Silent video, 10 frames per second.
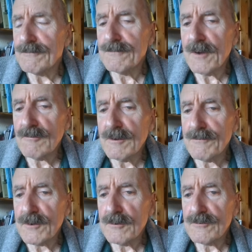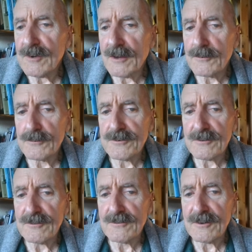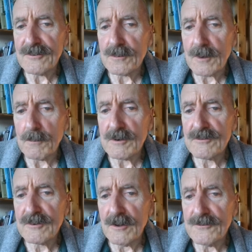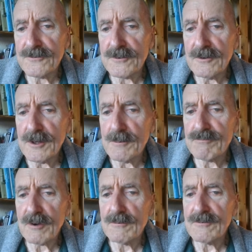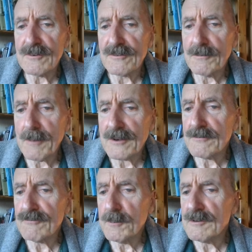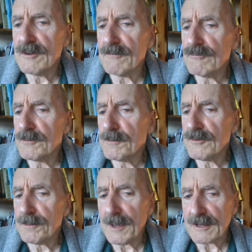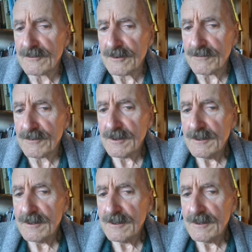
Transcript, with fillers: very few channels such as this one which constantly approaches the matter from a different perspective.